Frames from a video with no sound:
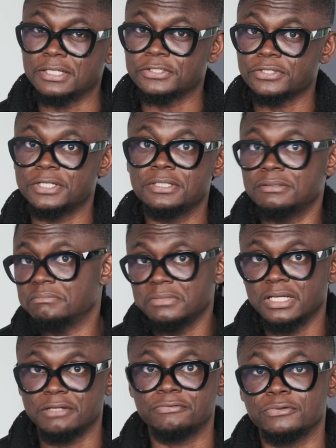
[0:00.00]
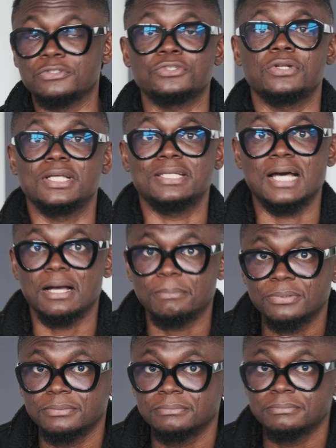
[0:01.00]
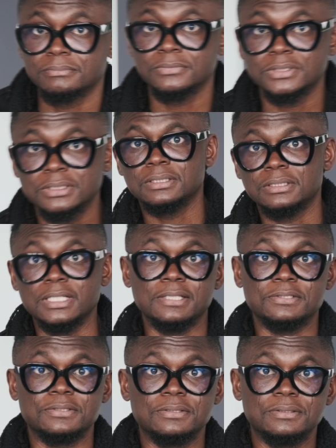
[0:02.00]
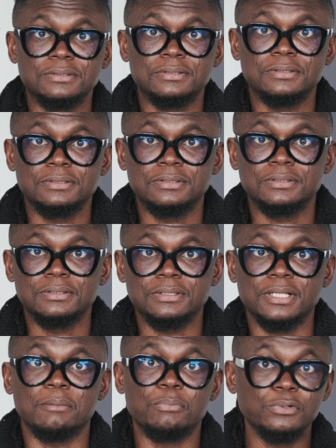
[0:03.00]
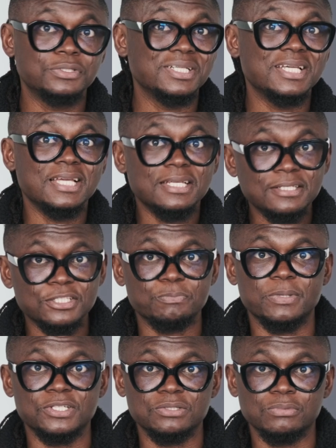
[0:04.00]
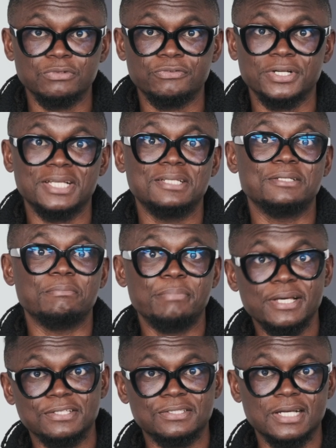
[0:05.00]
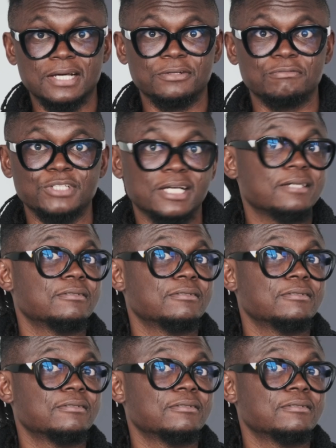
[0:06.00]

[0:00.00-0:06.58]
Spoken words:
the Sony Headphones Connect app. Yet, they are both indispensable for getting the best out of their